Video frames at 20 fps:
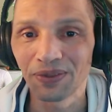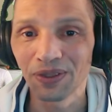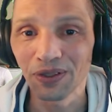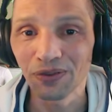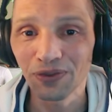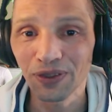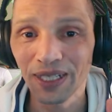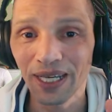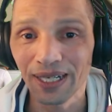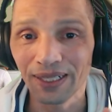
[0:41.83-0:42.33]

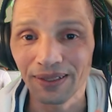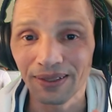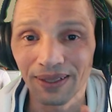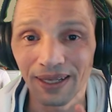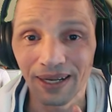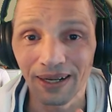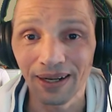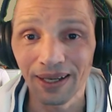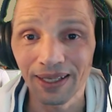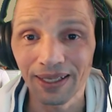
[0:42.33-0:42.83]
don't forget
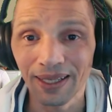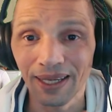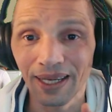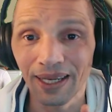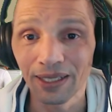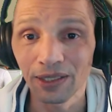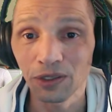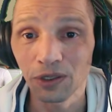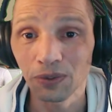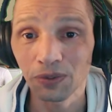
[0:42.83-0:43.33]
like
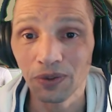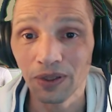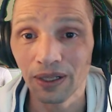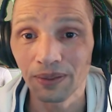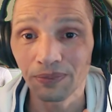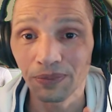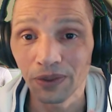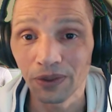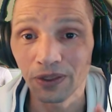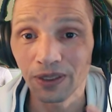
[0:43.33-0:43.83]
and
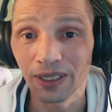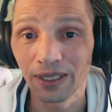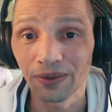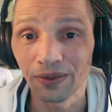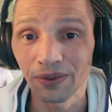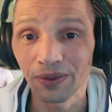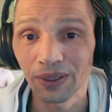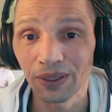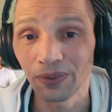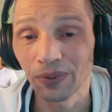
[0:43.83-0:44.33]
subscribe to the channel